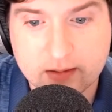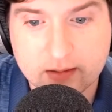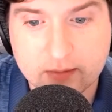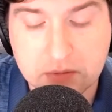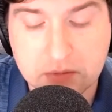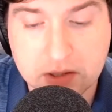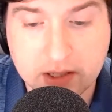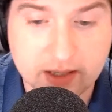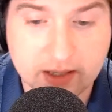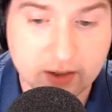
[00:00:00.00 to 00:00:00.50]

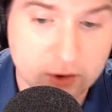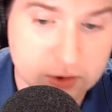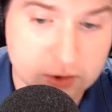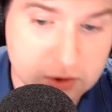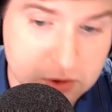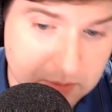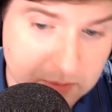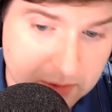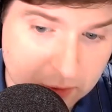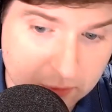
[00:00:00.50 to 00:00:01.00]
But it can
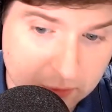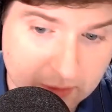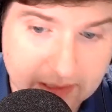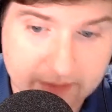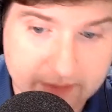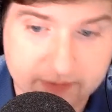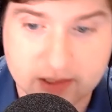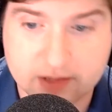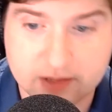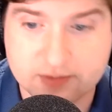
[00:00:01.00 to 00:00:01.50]
also be a great
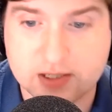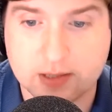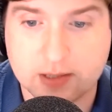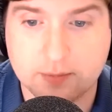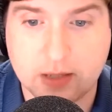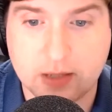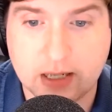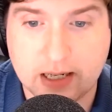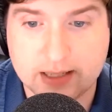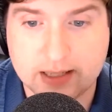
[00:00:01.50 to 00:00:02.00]
event of
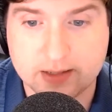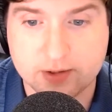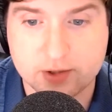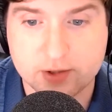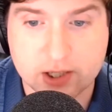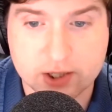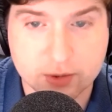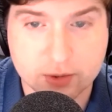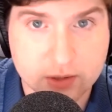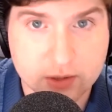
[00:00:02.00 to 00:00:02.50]
some kind.
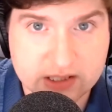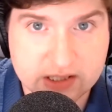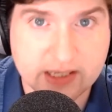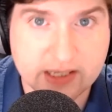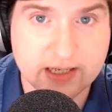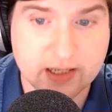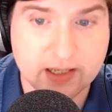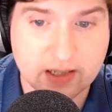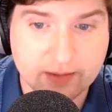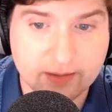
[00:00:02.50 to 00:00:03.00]
Joshua
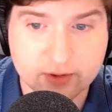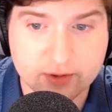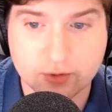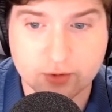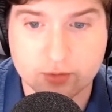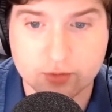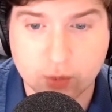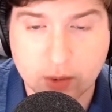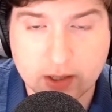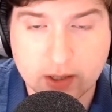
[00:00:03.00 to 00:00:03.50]
10, 11
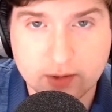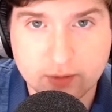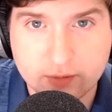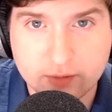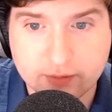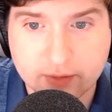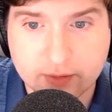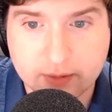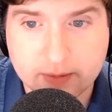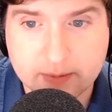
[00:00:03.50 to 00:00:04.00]
through
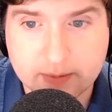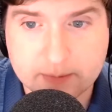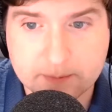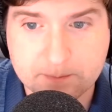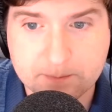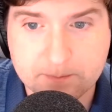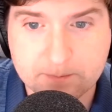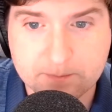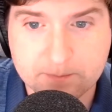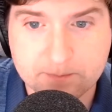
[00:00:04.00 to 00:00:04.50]
12.
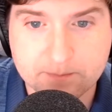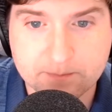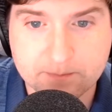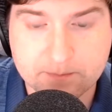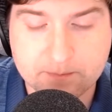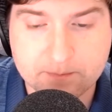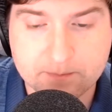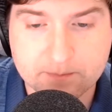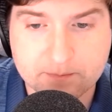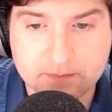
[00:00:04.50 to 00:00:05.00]

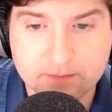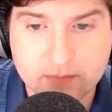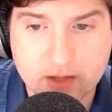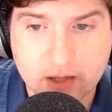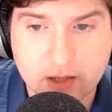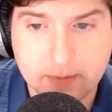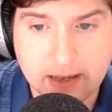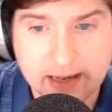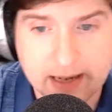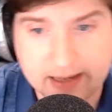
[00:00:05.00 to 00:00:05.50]

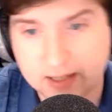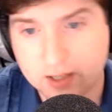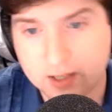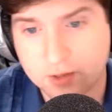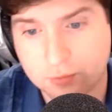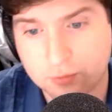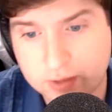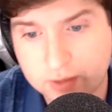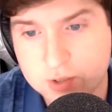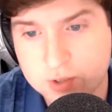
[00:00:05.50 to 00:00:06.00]
Habakkuk
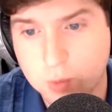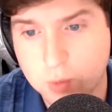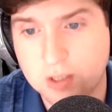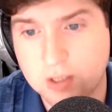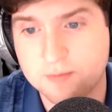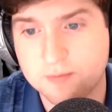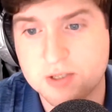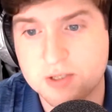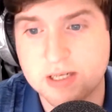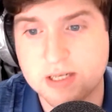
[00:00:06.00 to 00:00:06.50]
3,
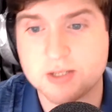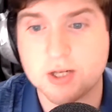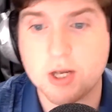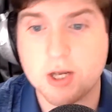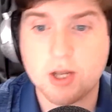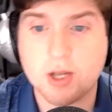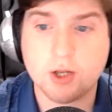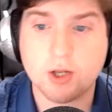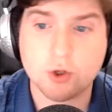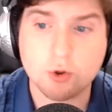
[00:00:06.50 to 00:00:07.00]
12 says,
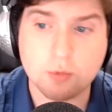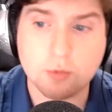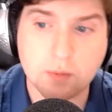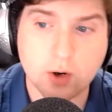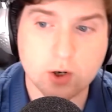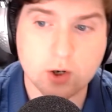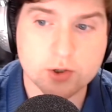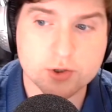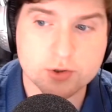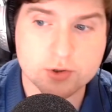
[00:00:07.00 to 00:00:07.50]
you
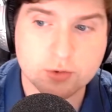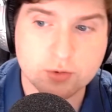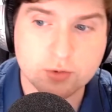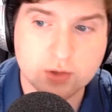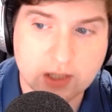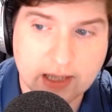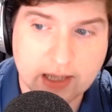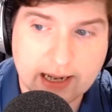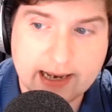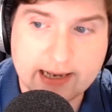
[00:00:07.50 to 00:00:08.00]
marched through
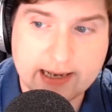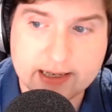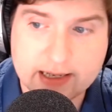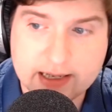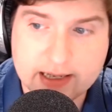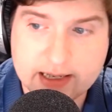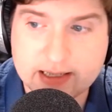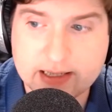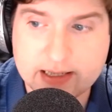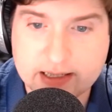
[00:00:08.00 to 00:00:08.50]
the land
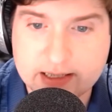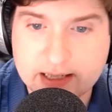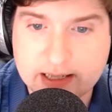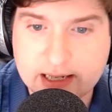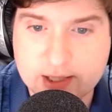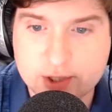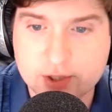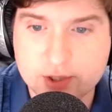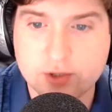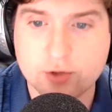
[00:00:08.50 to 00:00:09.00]
in
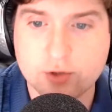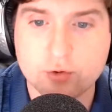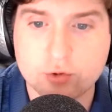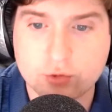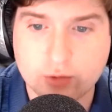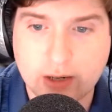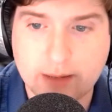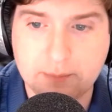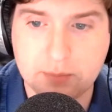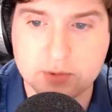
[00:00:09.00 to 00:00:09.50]
indignation. You
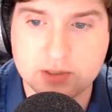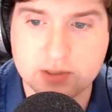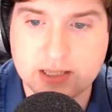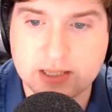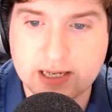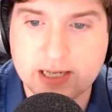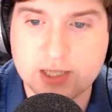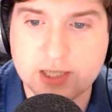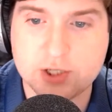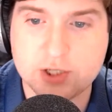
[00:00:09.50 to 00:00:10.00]
trampled the
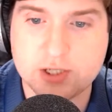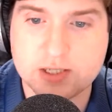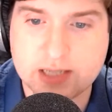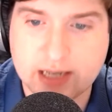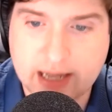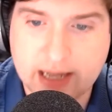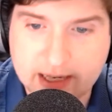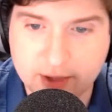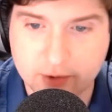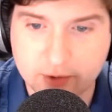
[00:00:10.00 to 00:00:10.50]
nations
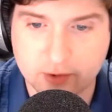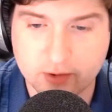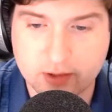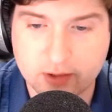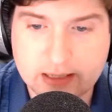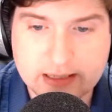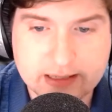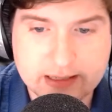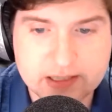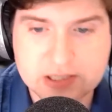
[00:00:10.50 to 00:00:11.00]
in anger.
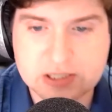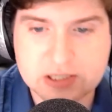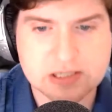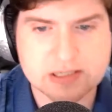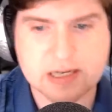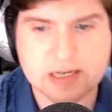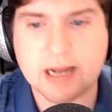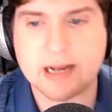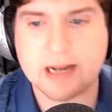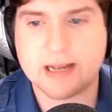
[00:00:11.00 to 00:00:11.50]
This is
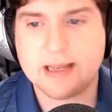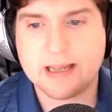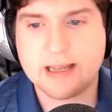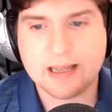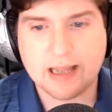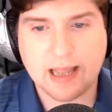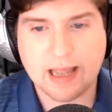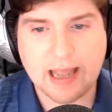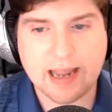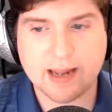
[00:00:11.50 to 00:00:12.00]
not
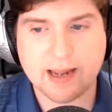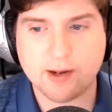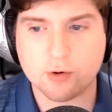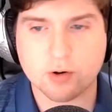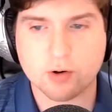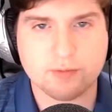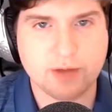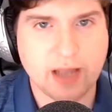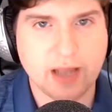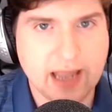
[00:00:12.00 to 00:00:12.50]
anger
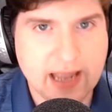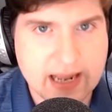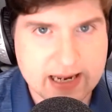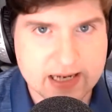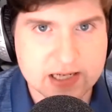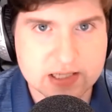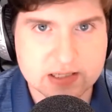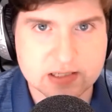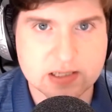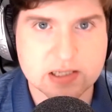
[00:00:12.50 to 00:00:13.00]
of
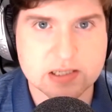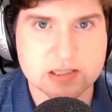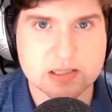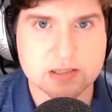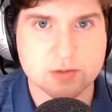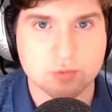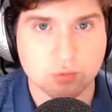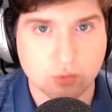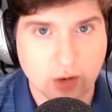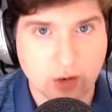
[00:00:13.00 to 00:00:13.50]
haste. This
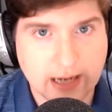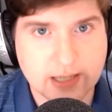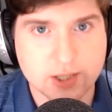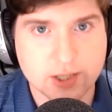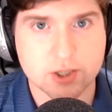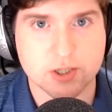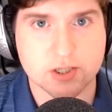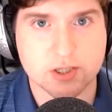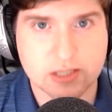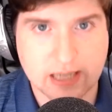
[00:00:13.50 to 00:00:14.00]
is
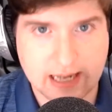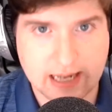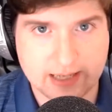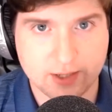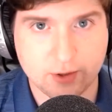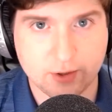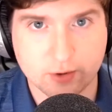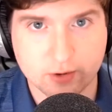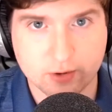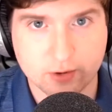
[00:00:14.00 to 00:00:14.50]
righteous
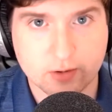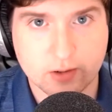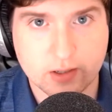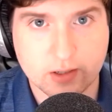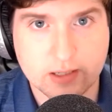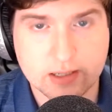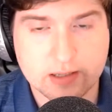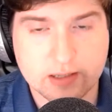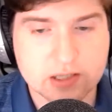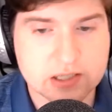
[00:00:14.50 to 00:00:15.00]
anger.
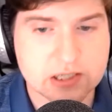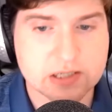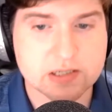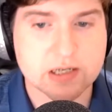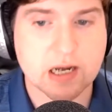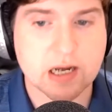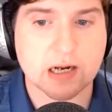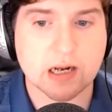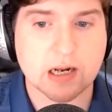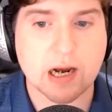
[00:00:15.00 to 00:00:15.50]
This is
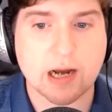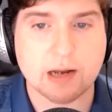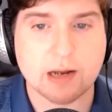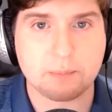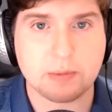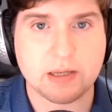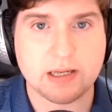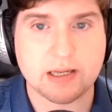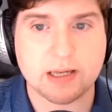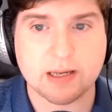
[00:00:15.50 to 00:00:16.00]
not God
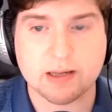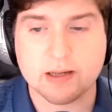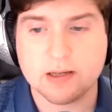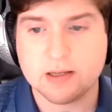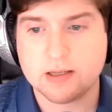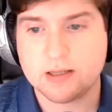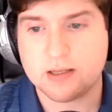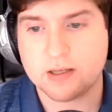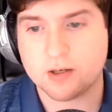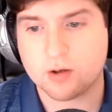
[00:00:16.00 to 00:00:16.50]
being,
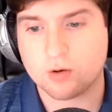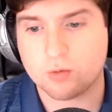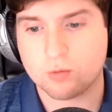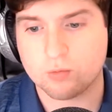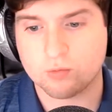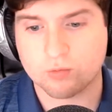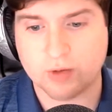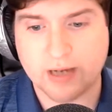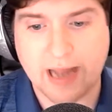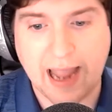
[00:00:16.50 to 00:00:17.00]
you know,
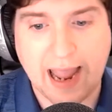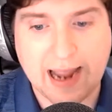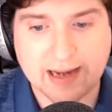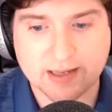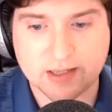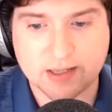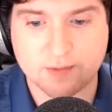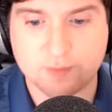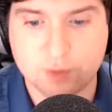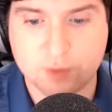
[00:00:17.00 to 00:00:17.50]

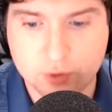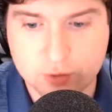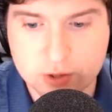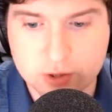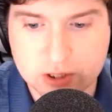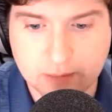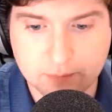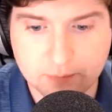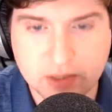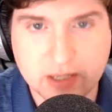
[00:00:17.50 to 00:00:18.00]
reactive to
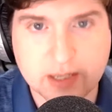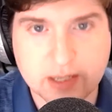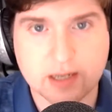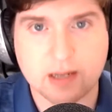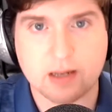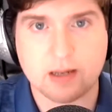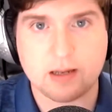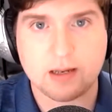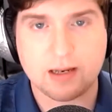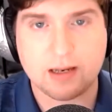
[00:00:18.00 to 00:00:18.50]
something in
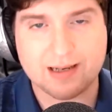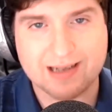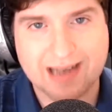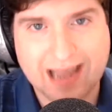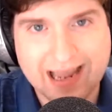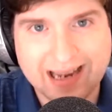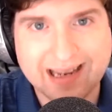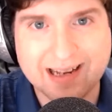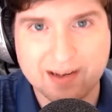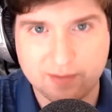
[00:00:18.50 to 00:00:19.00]
a
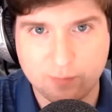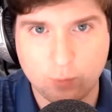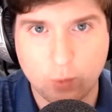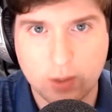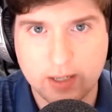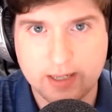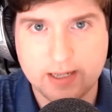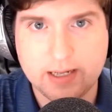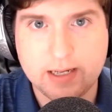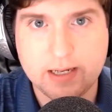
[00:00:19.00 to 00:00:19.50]
negative
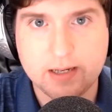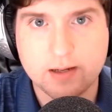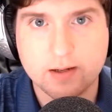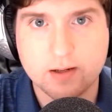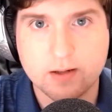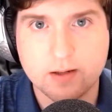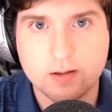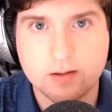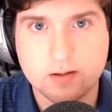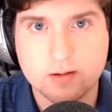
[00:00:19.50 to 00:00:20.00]
way,
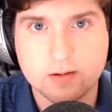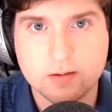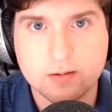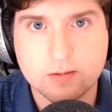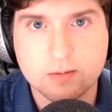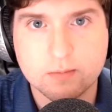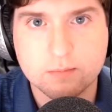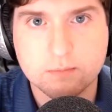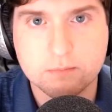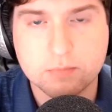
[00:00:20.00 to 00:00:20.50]

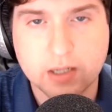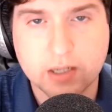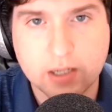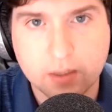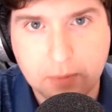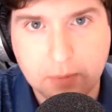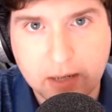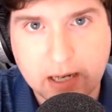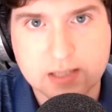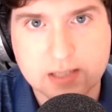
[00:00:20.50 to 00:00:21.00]
but in
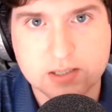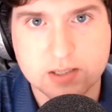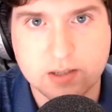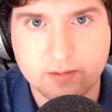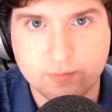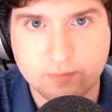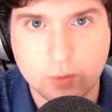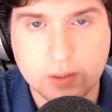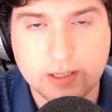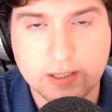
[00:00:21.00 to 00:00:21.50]
a
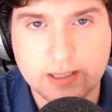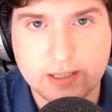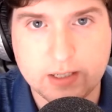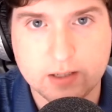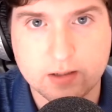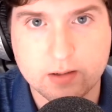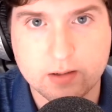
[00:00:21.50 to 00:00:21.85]
positive way.